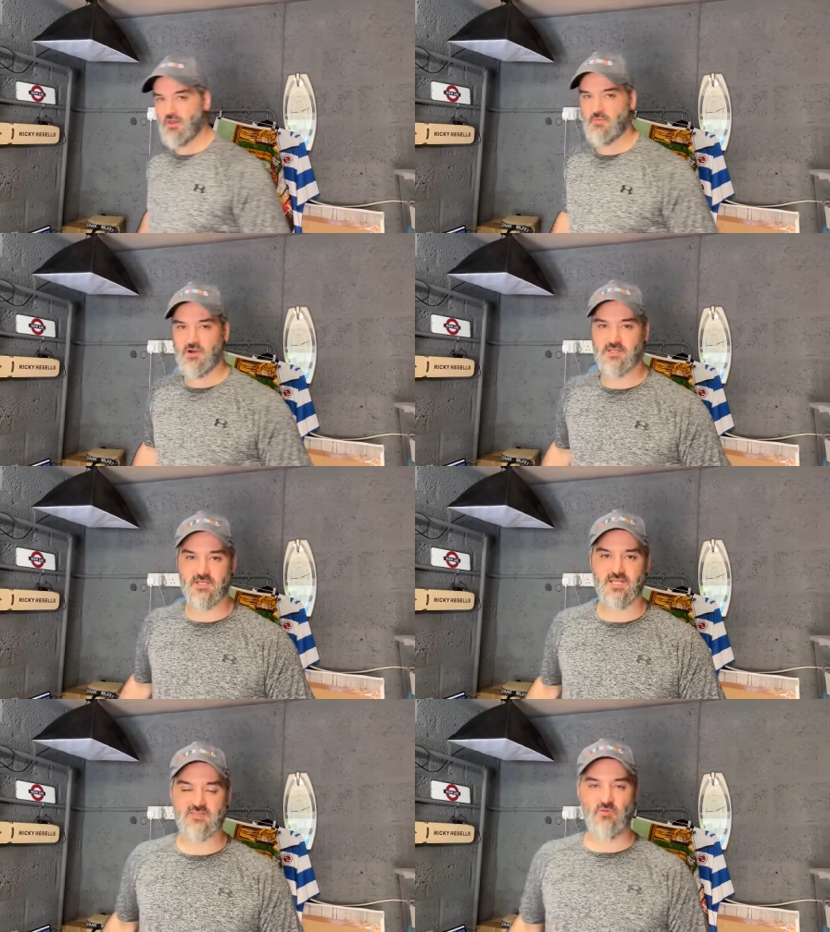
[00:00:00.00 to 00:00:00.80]
the most
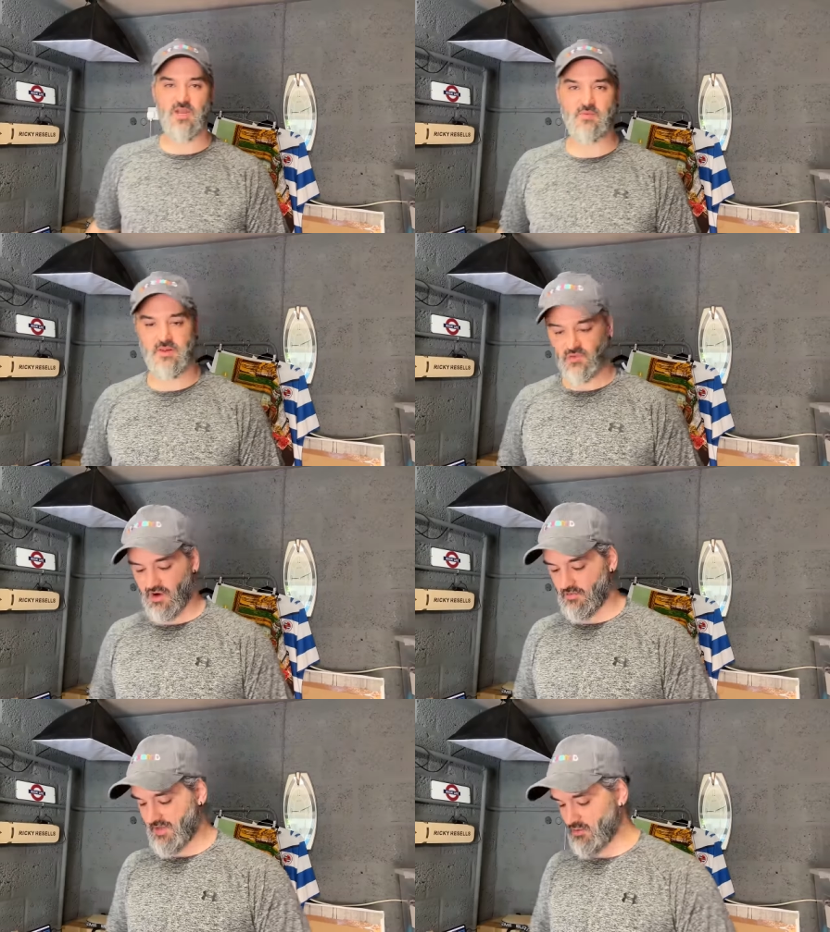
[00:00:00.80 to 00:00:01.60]
successful people in the
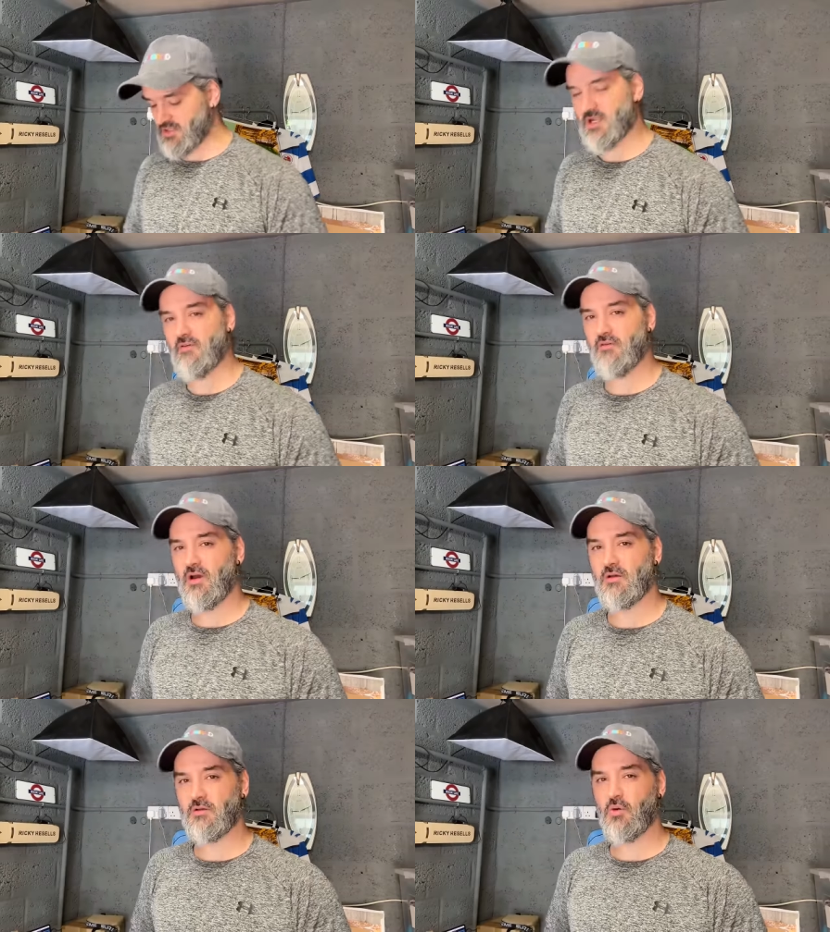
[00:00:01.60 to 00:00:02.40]
world, they all suffer
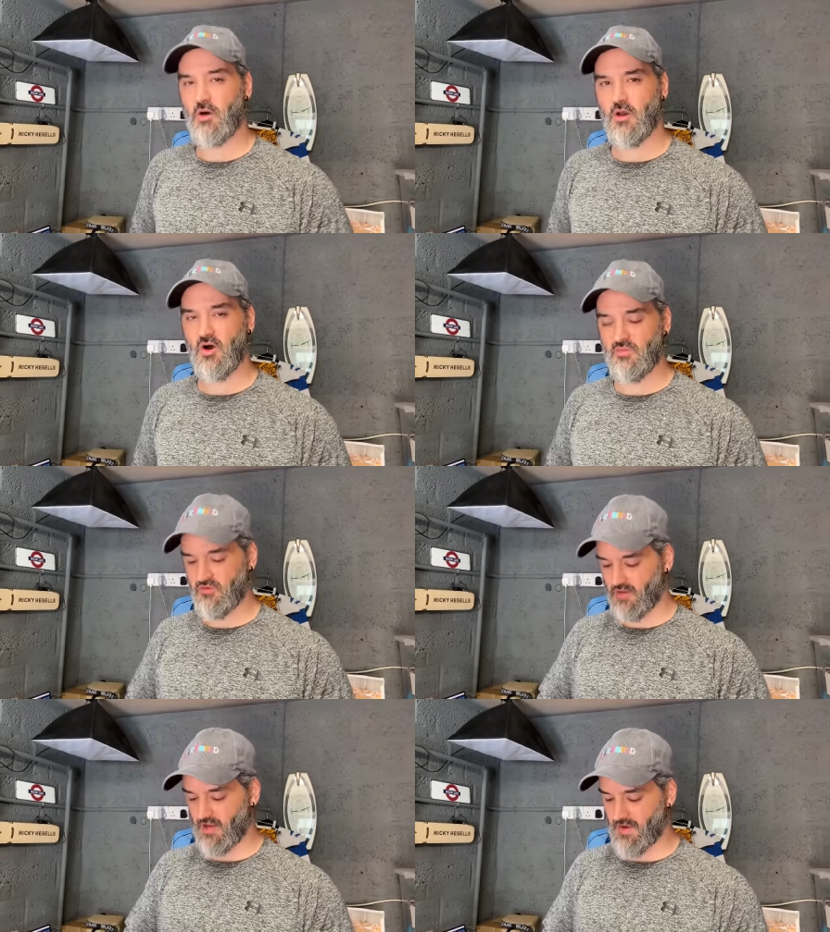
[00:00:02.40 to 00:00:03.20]
quite a lot
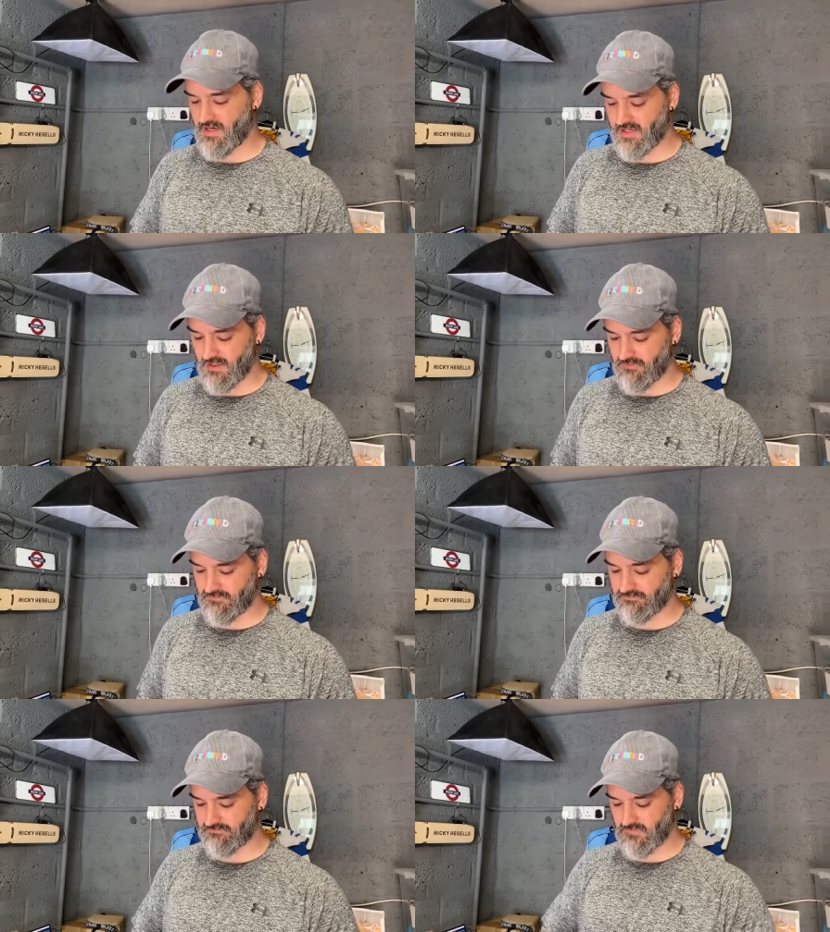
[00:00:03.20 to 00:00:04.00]
before they make it.
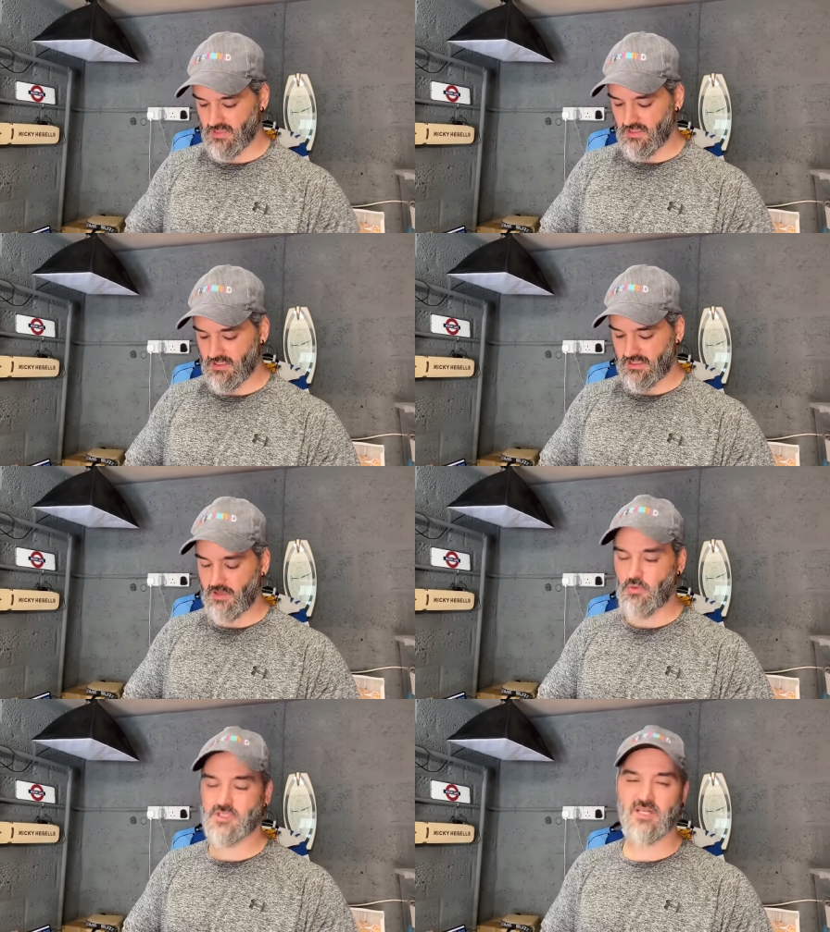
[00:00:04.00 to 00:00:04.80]
And
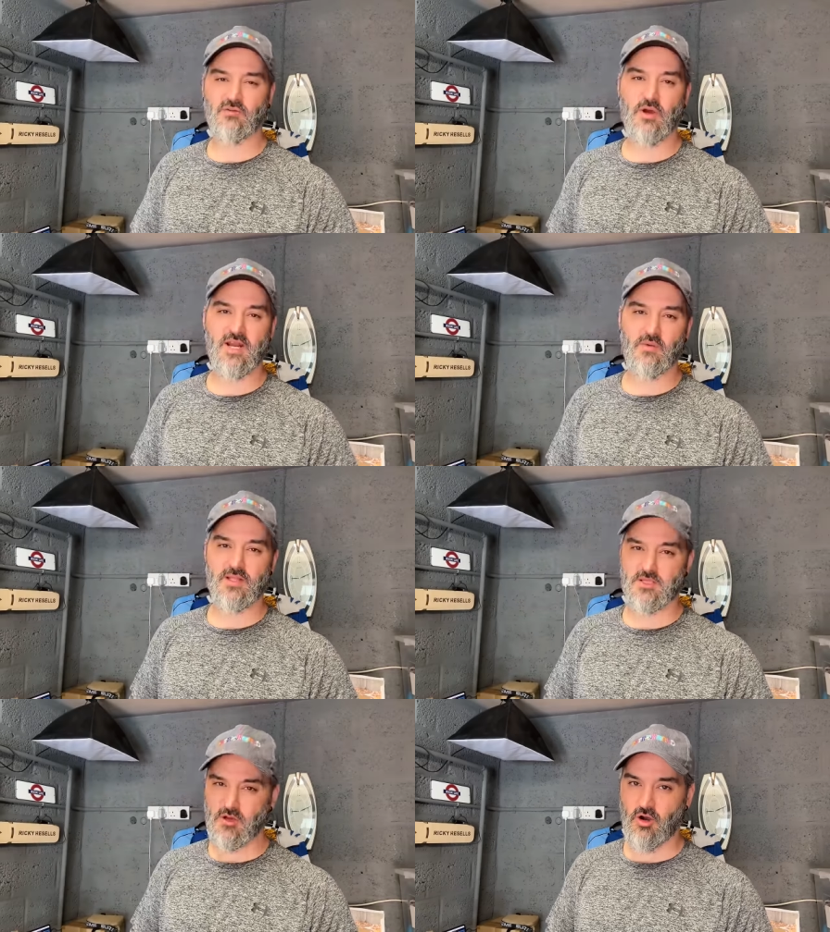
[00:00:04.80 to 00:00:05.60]
I'm not saying I've got anywhere
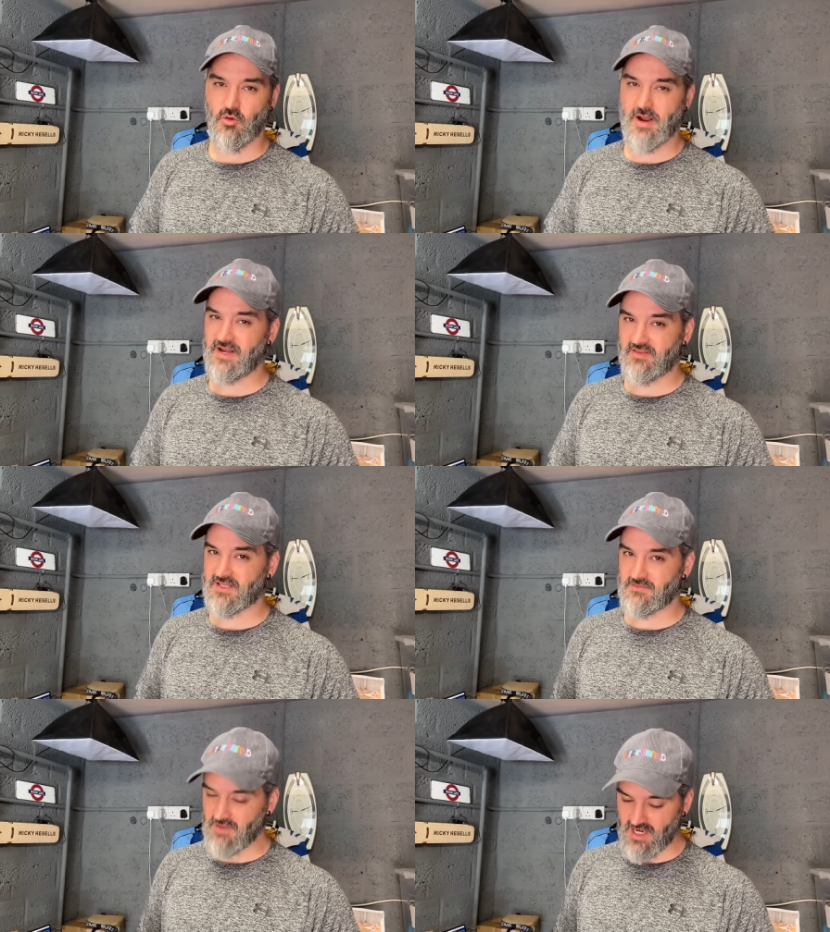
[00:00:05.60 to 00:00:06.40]
to go or anything
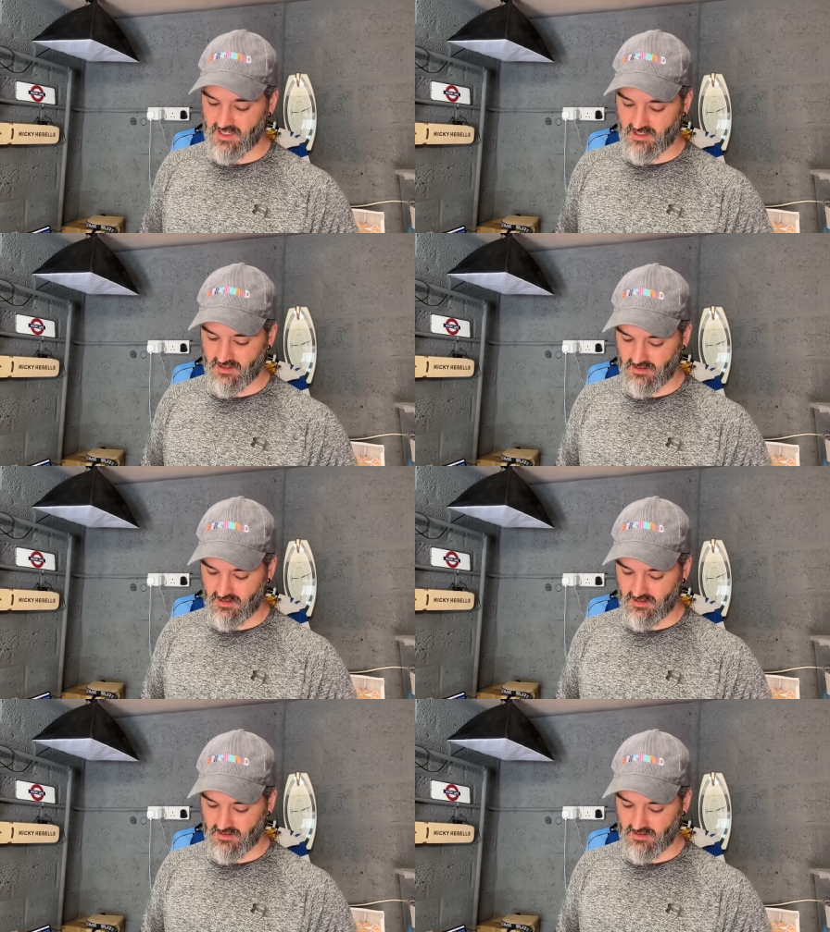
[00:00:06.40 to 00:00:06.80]
to make,